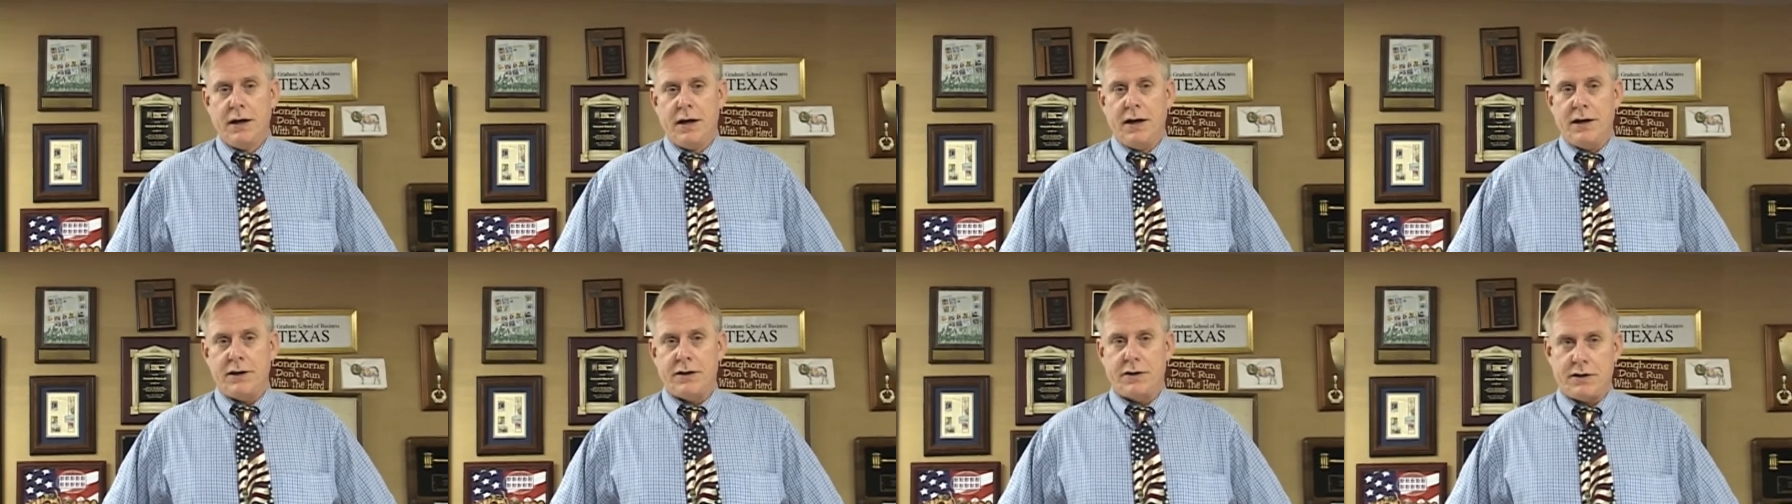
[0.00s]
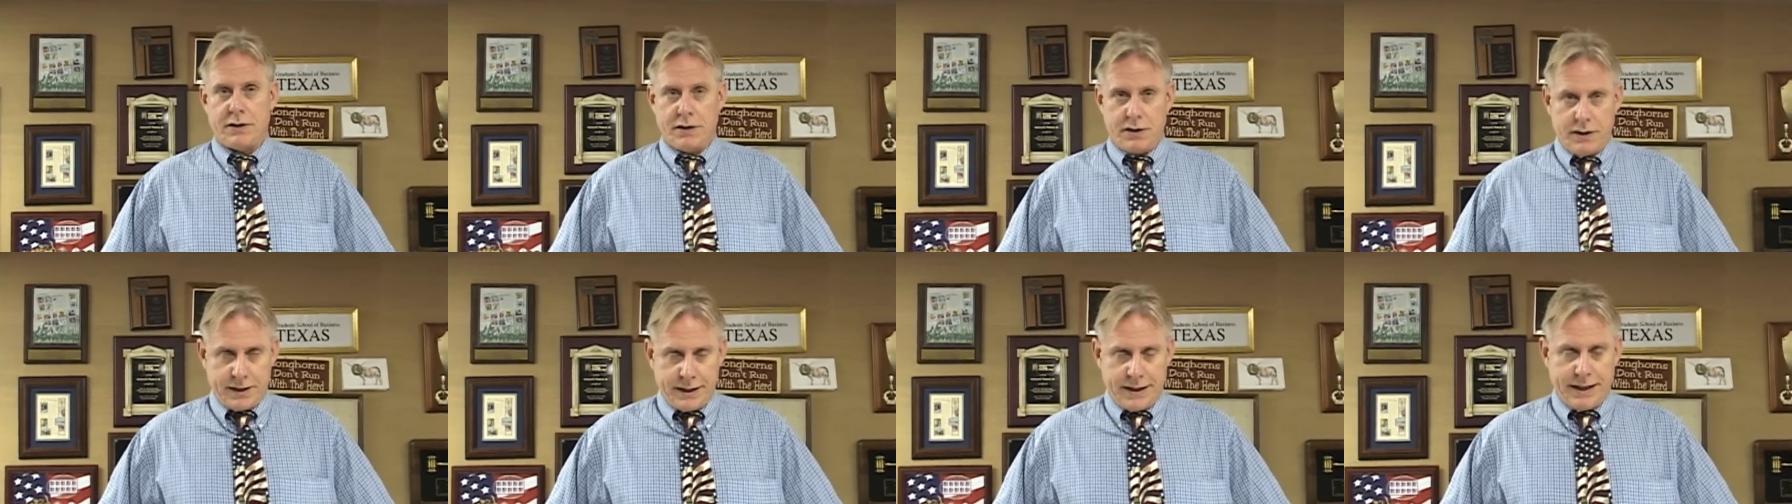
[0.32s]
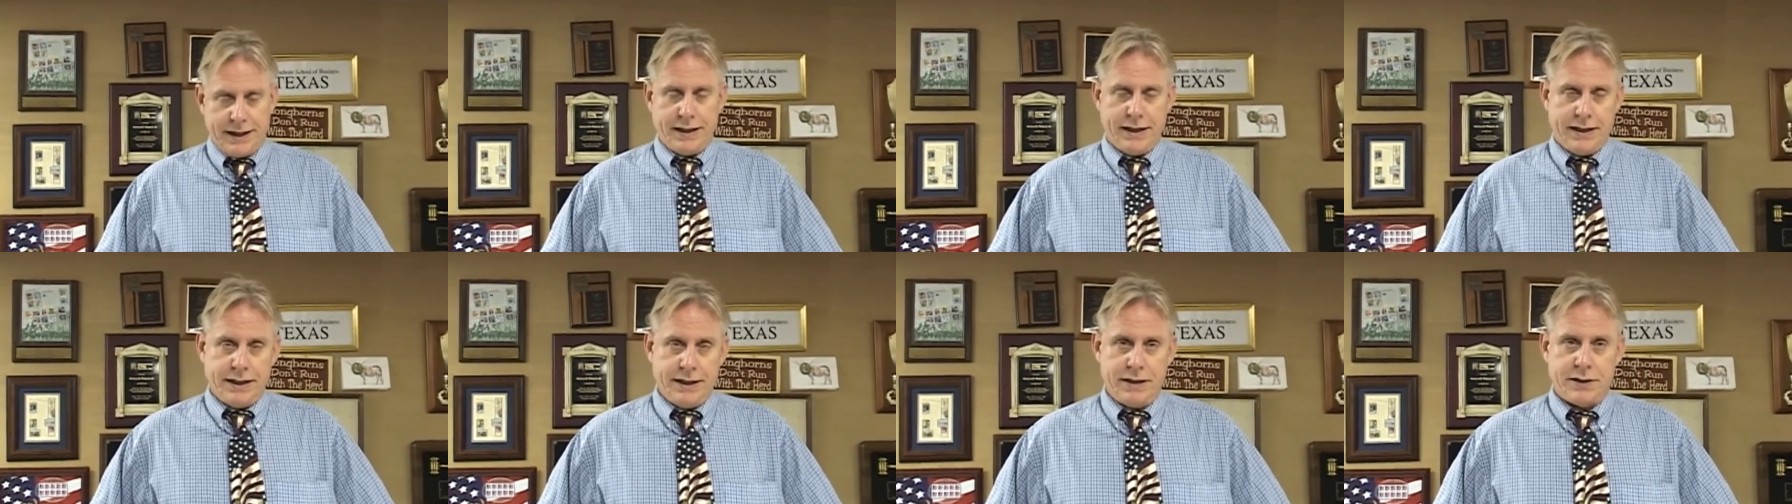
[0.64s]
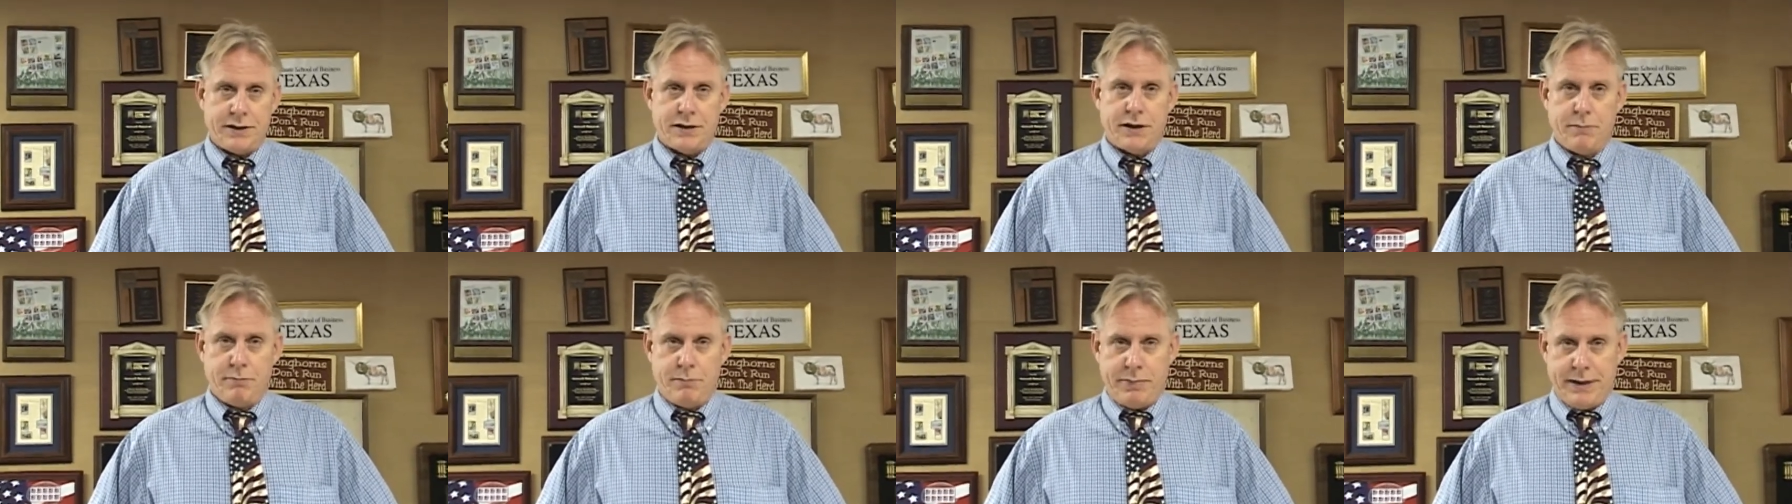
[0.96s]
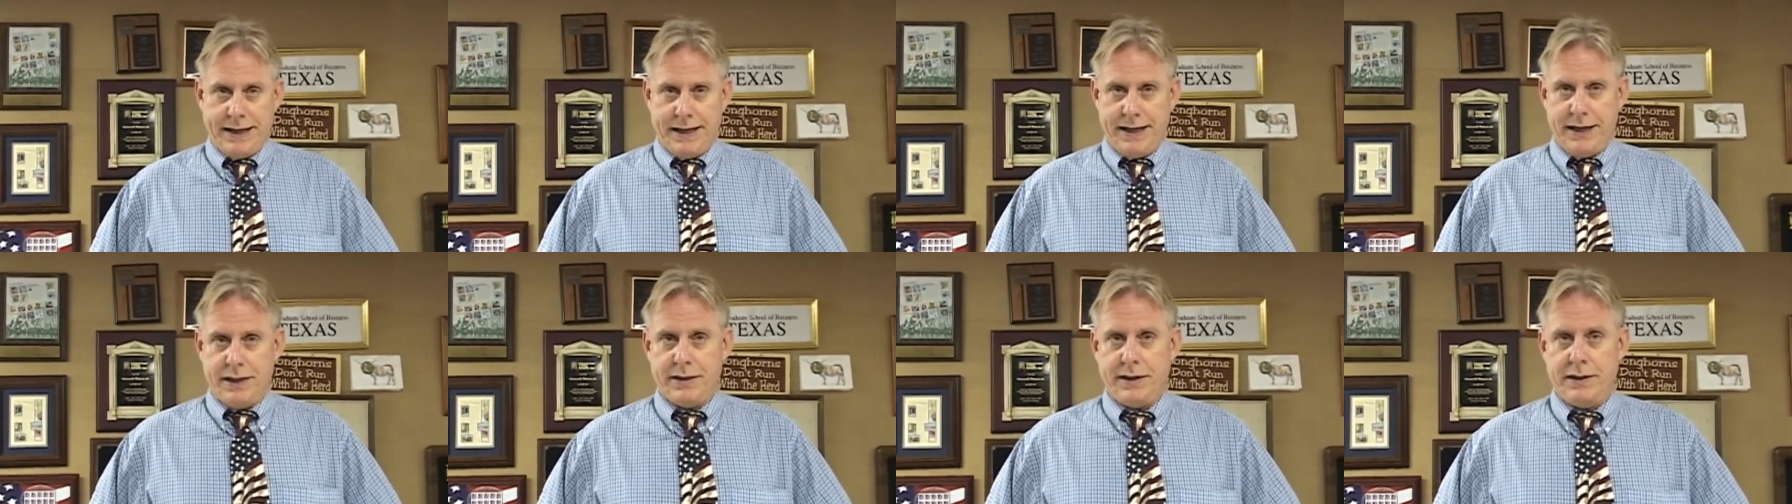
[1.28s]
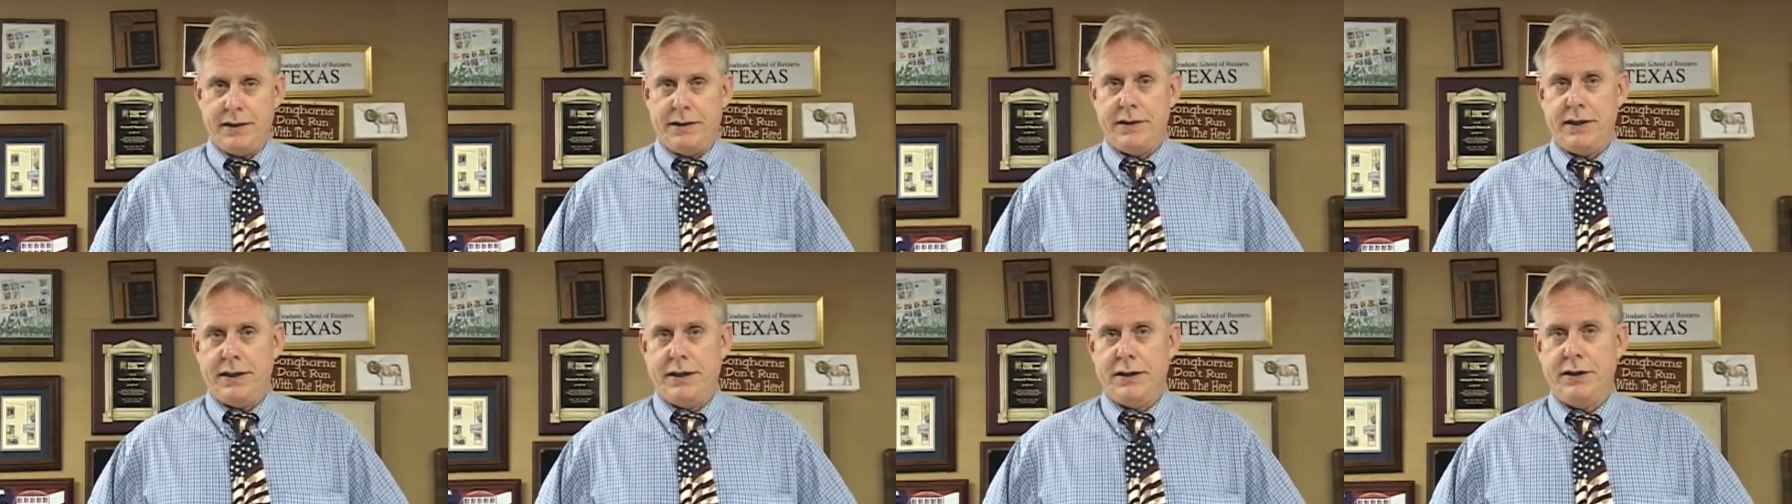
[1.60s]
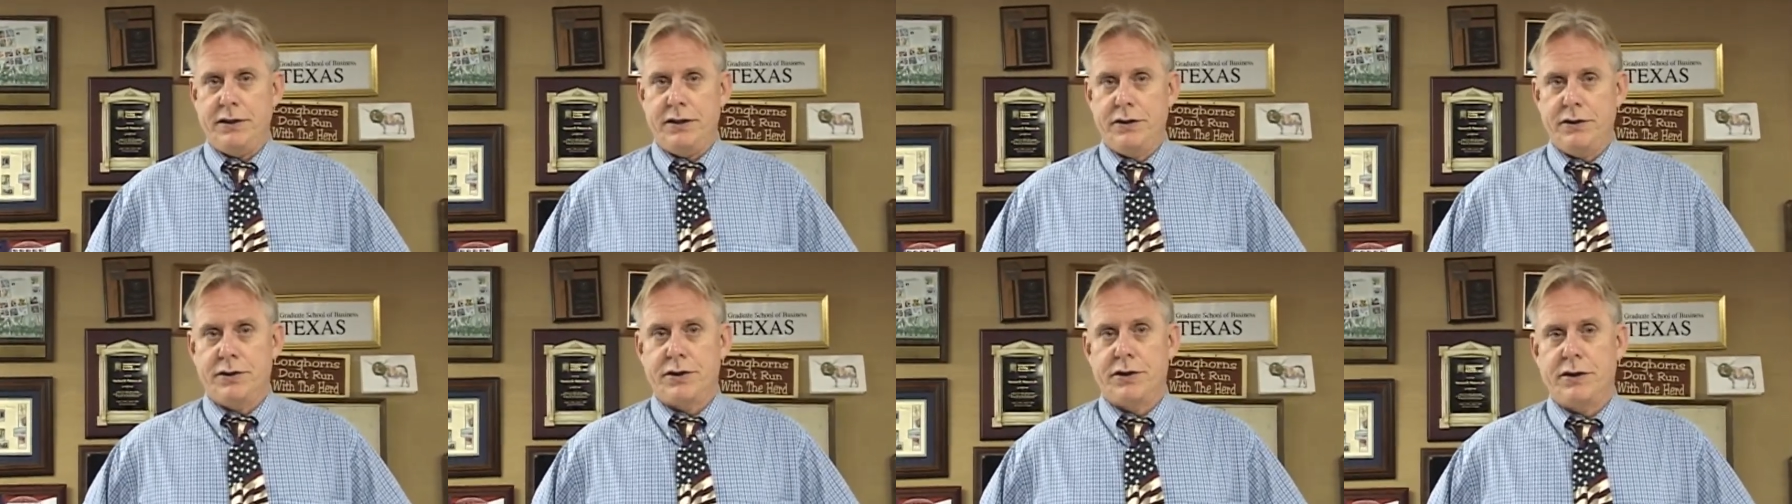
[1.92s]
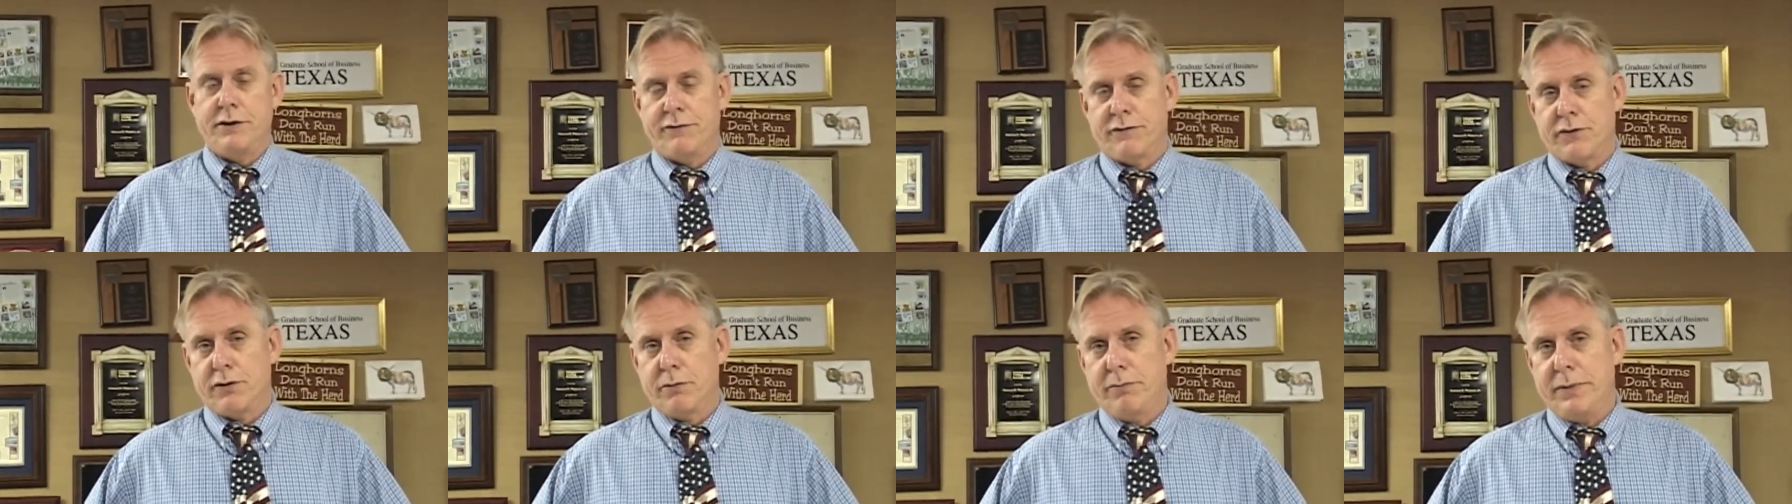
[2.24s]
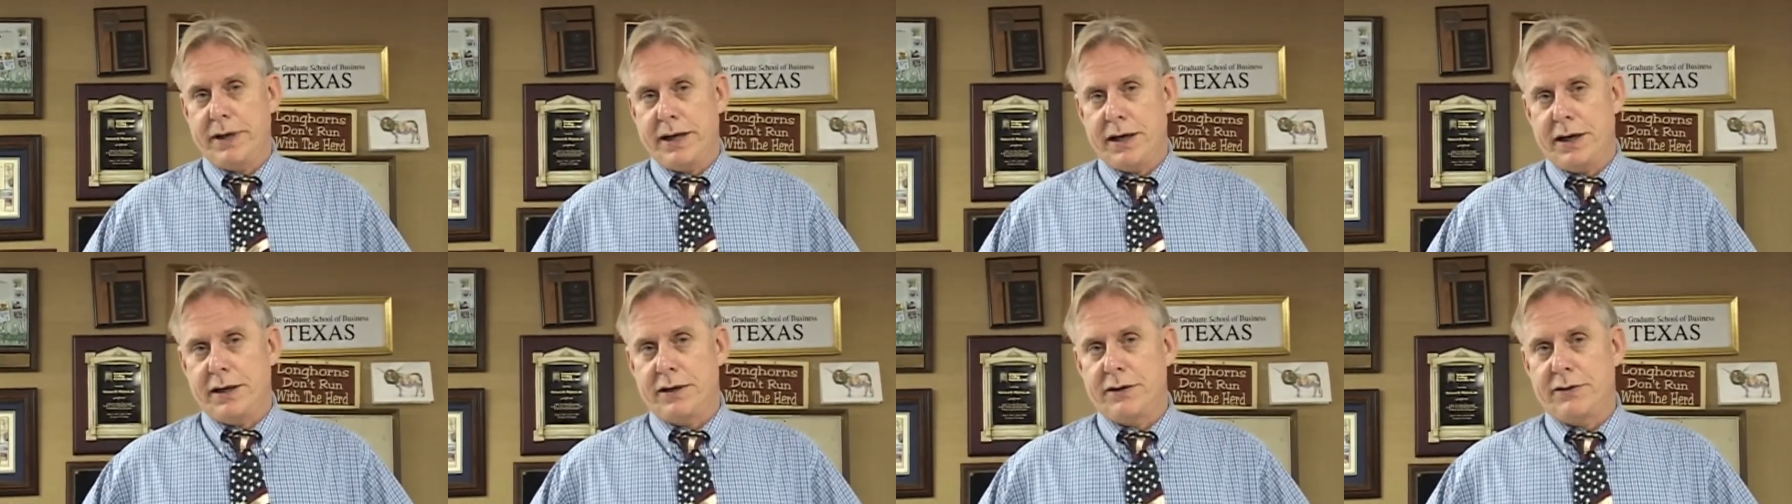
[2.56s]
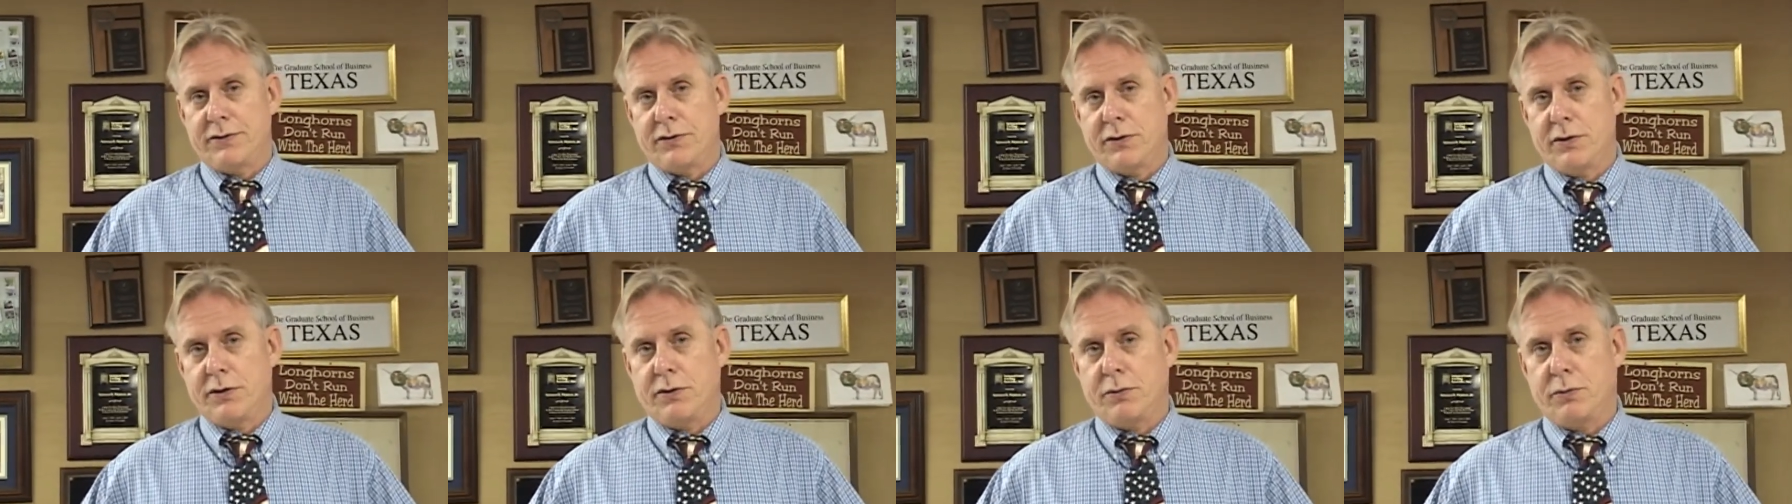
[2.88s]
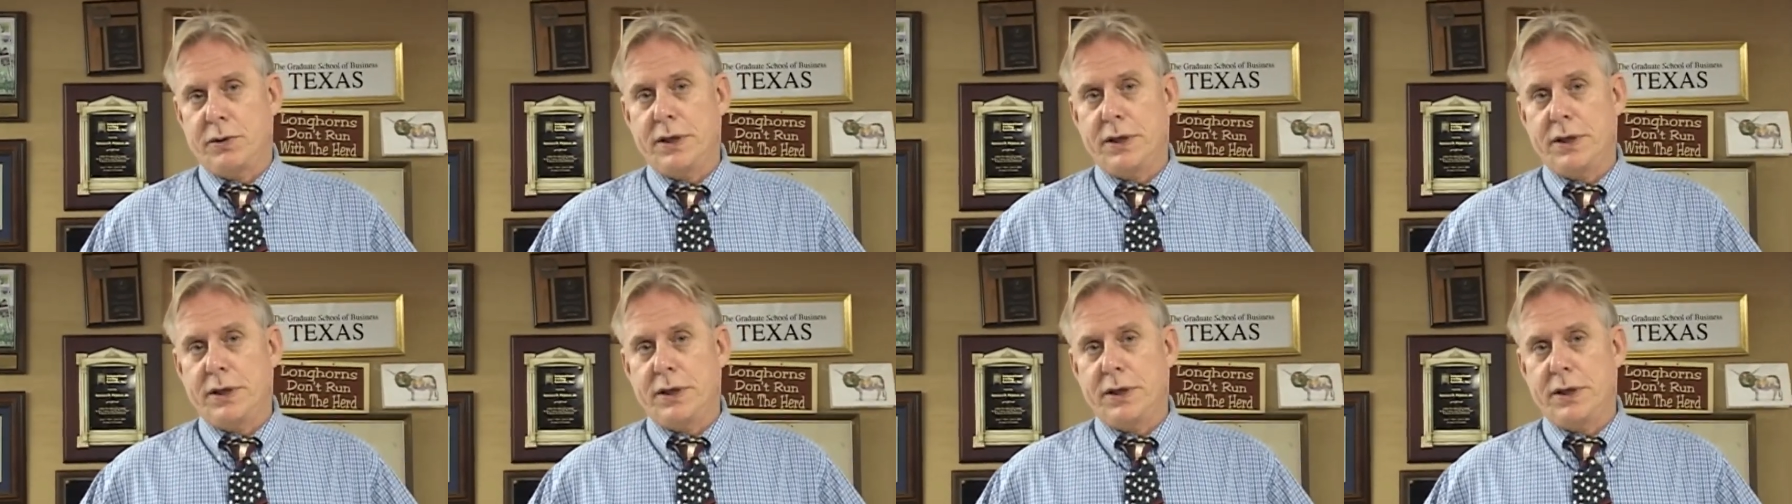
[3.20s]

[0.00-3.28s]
I started that list, compiled it, and used it for mailings for the